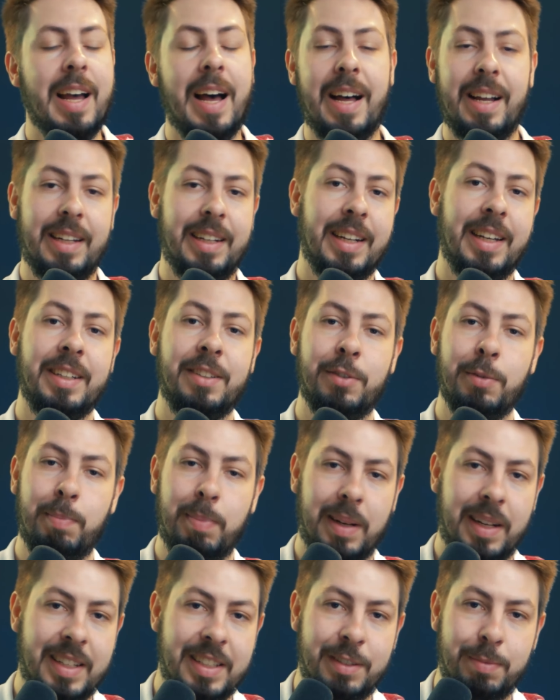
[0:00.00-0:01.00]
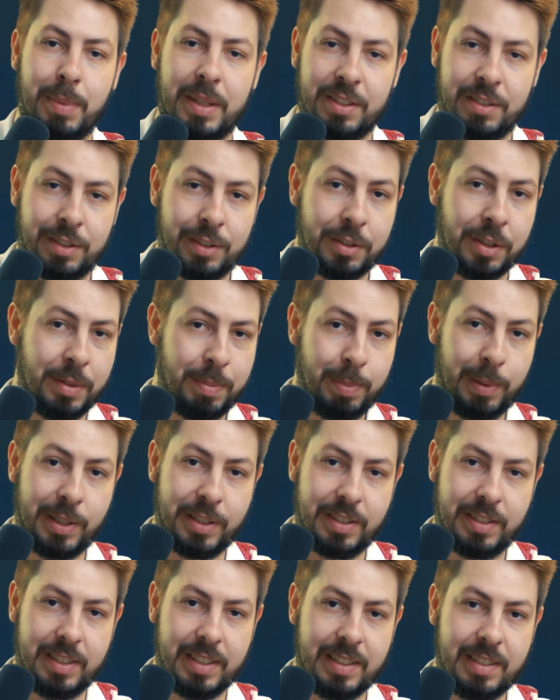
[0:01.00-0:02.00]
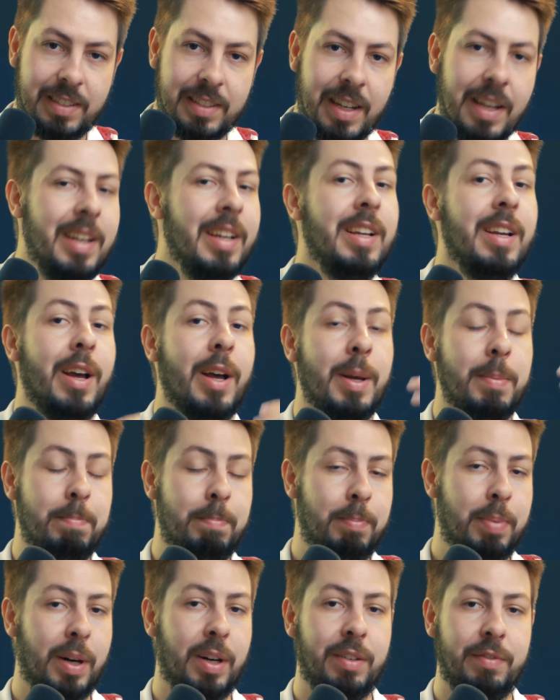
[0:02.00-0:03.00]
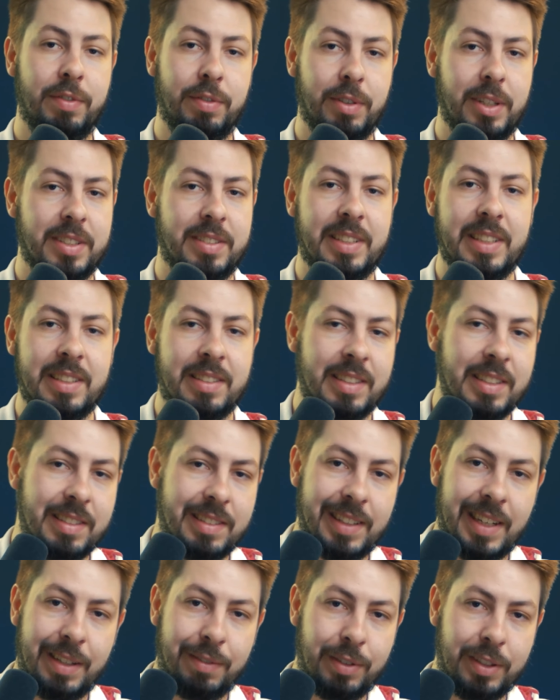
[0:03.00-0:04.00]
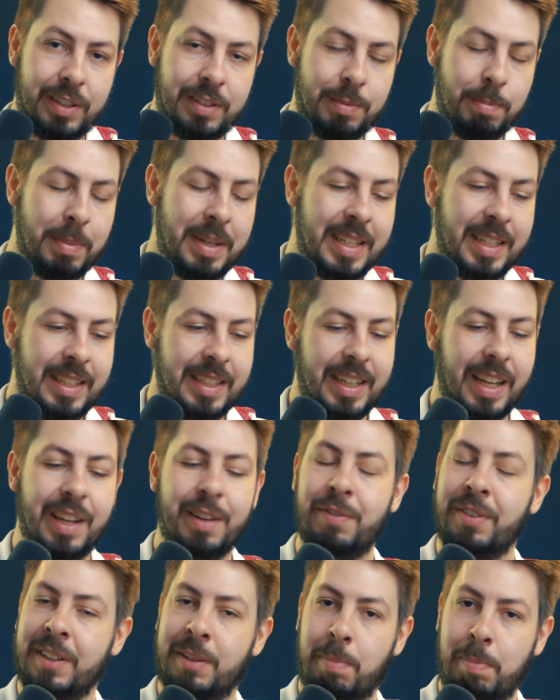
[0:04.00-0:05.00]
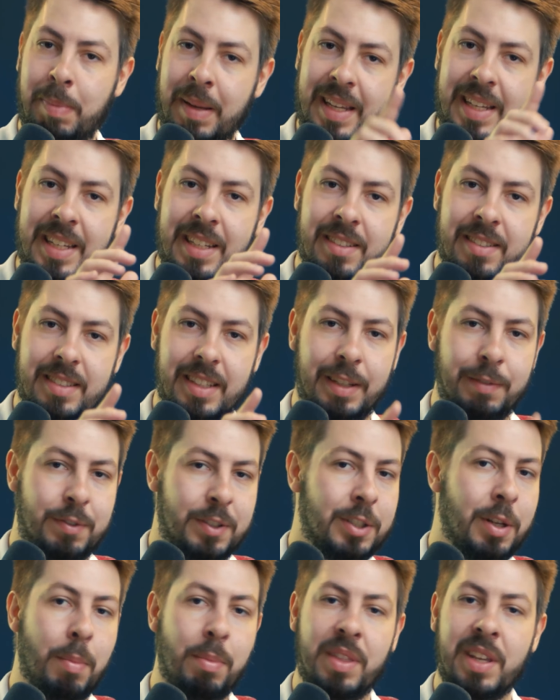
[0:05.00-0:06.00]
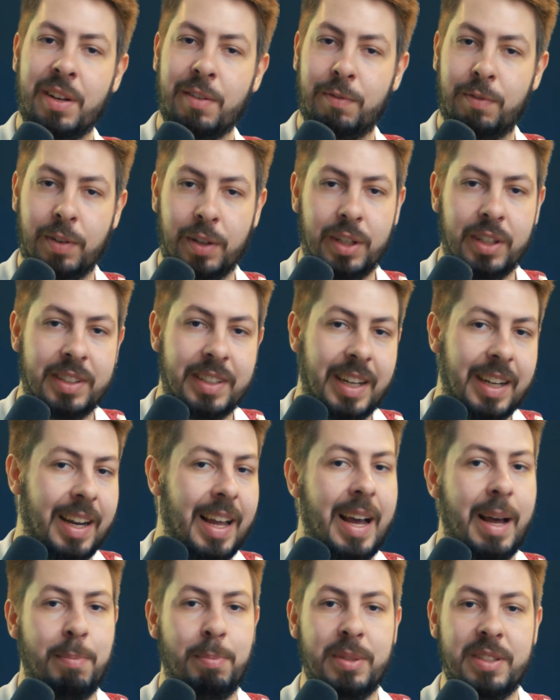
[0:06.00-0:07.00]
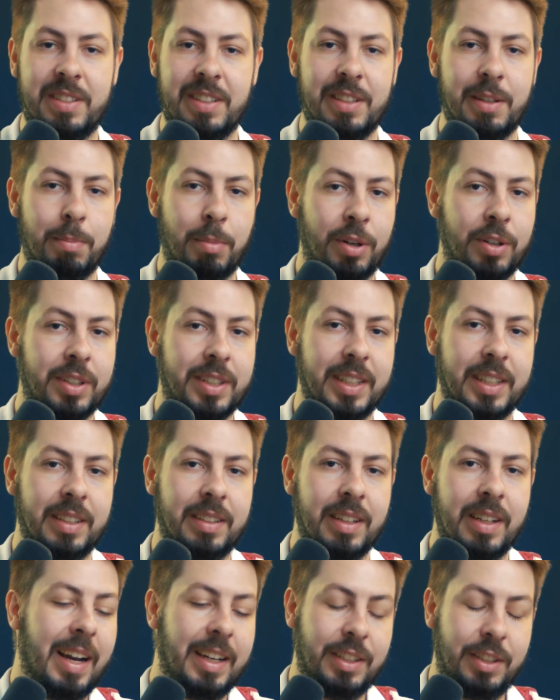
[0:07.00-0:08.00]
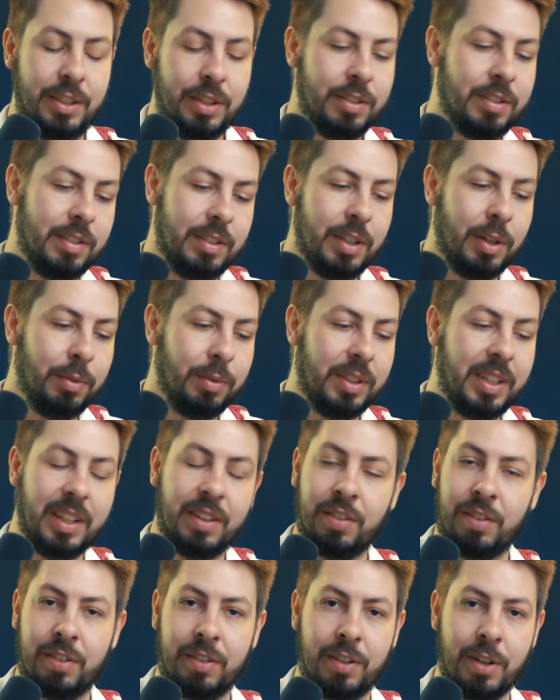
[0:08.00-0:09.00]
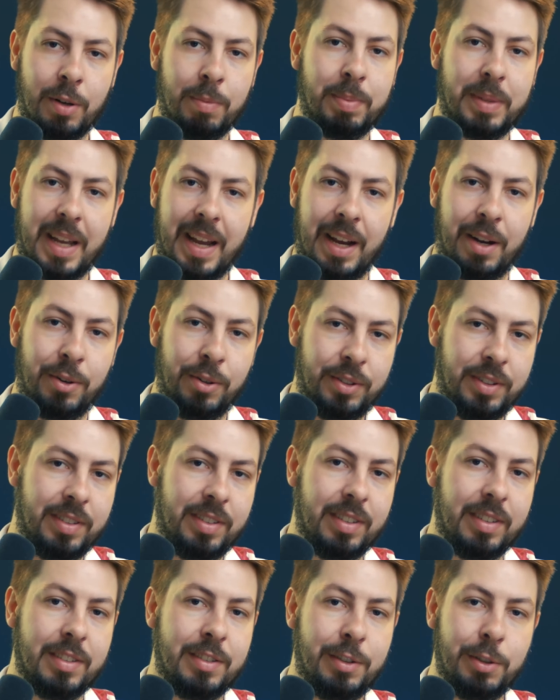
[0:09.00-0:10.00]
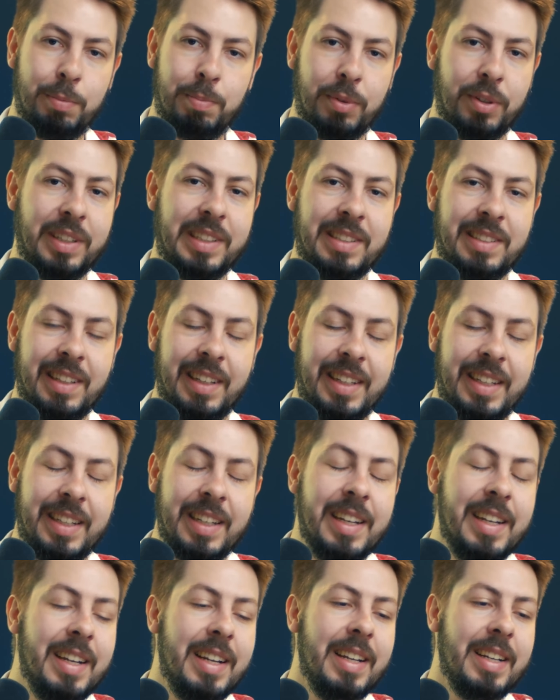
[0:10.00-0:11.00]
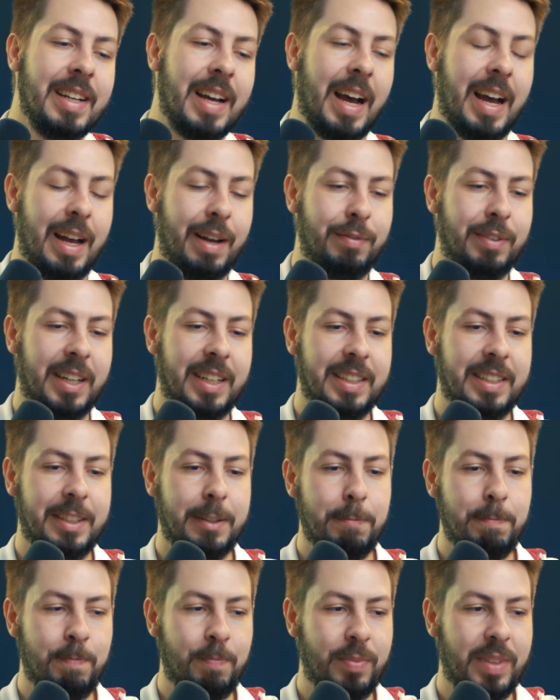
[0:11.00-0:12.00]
I like to place my stop losses above resistance levels, meaning if it peaks, if something volatile happens in the market, I just don't get stopped out super easily. I have like